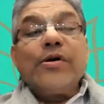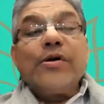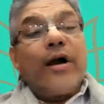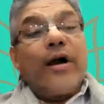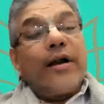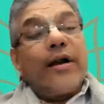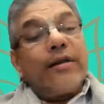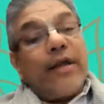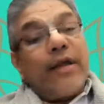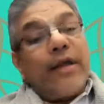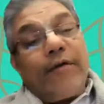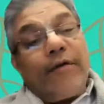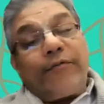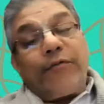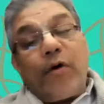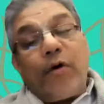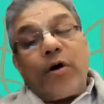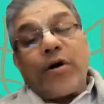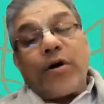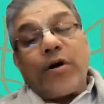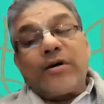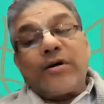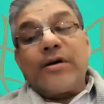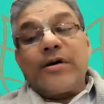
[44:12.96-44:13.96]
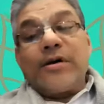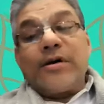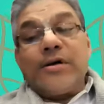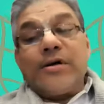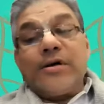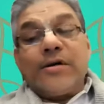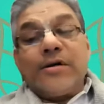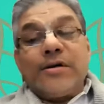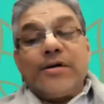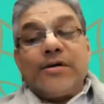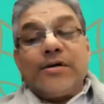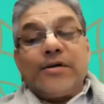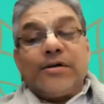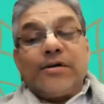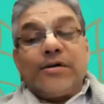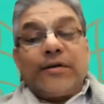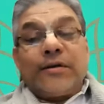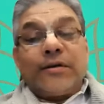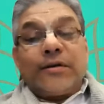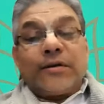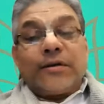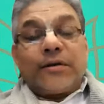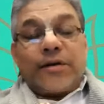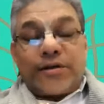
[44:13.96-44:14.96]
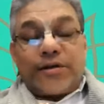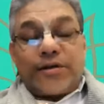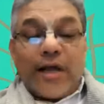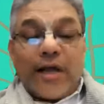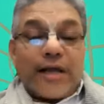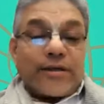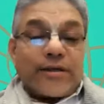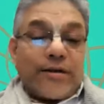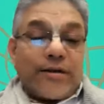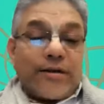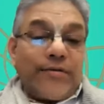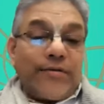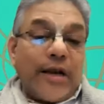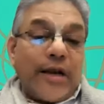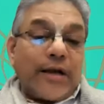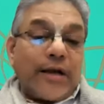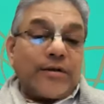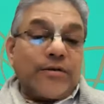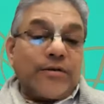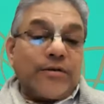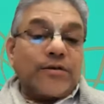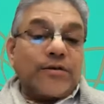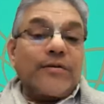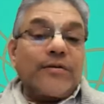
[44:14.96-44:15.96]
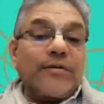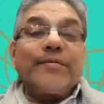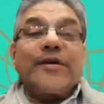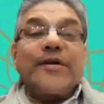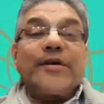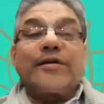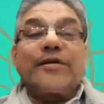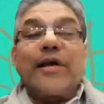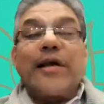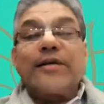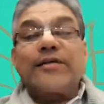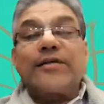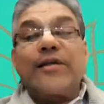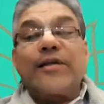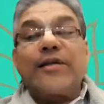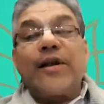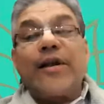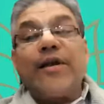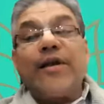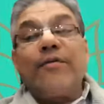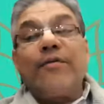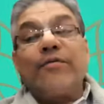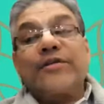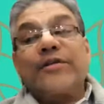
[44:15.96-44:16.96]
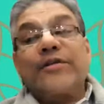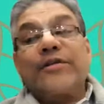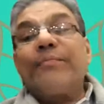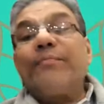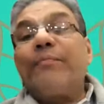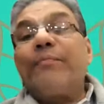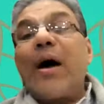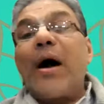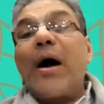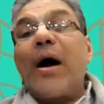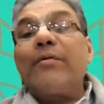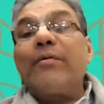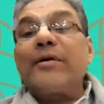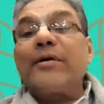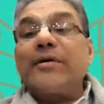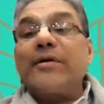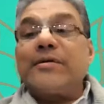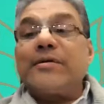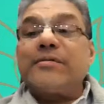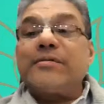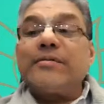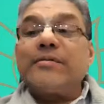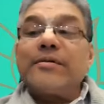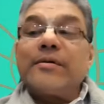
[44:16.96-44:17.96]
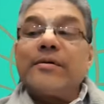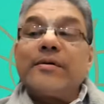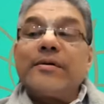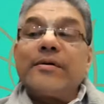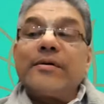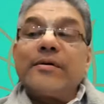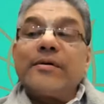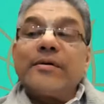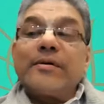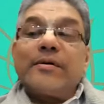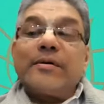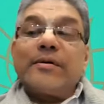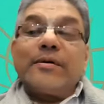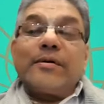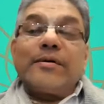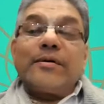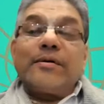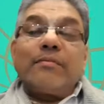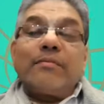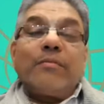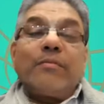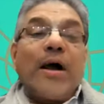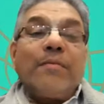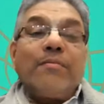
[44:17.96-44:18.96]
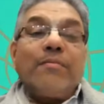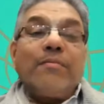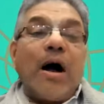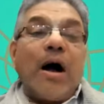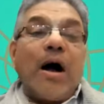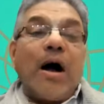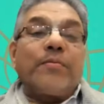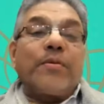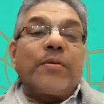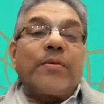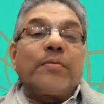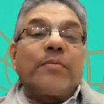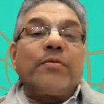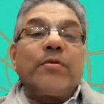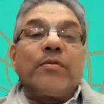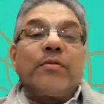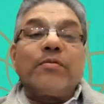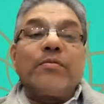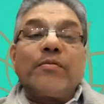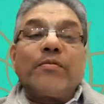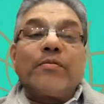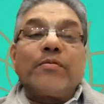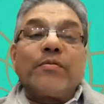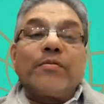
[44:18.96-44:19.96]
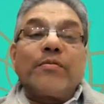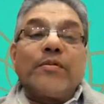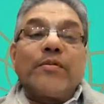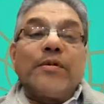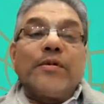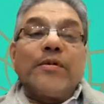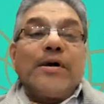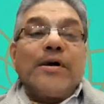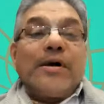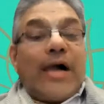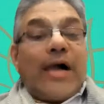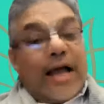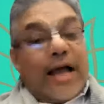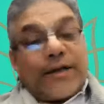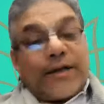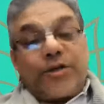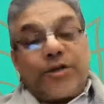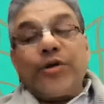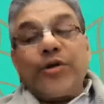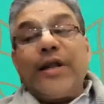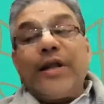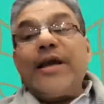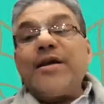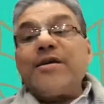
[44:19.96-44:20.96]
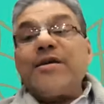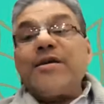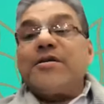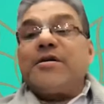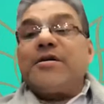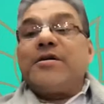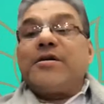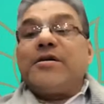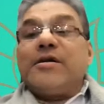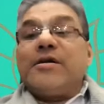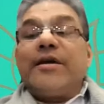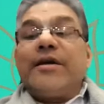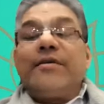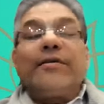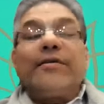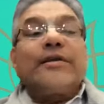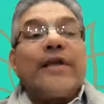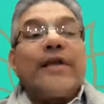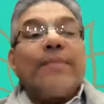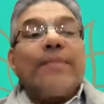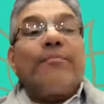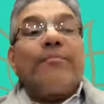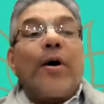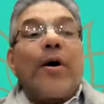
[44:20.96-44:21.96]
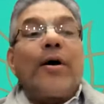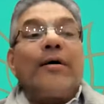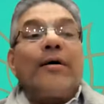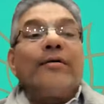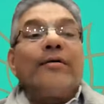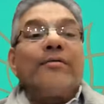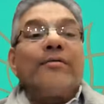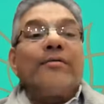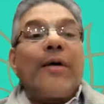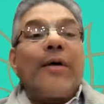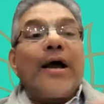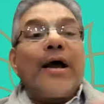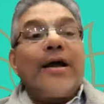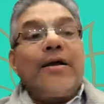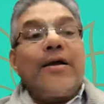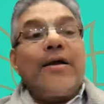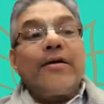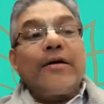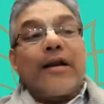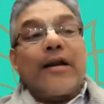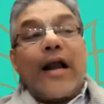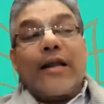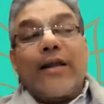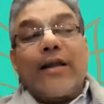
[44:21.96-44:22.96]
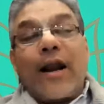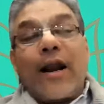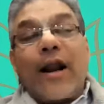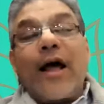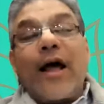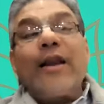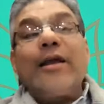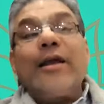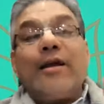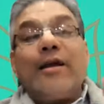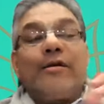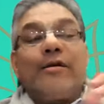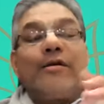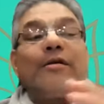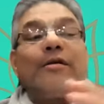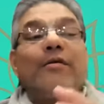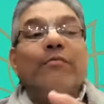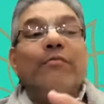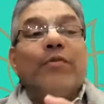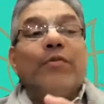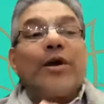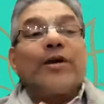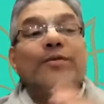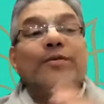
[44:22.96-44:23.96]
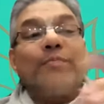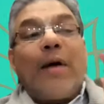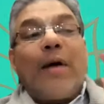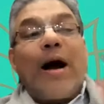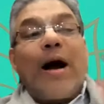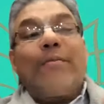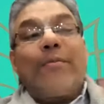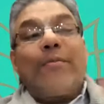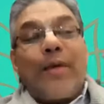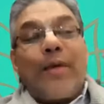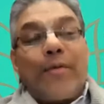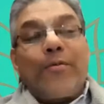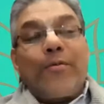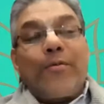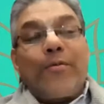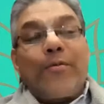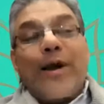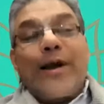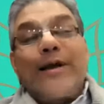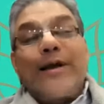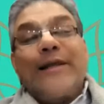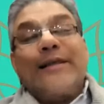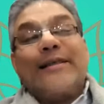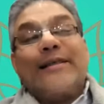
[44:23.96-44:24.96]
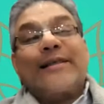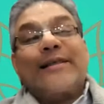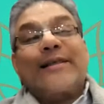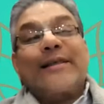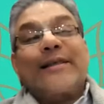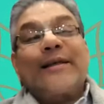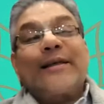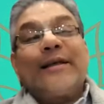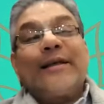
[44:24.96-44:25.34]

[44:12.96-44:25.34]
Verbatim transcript: And therefore, Krishnadas Kaviraj Goswami says that he was empowered by Mahaprabhu. Actually, he was empowered by Radharani because Mahaprabhu is,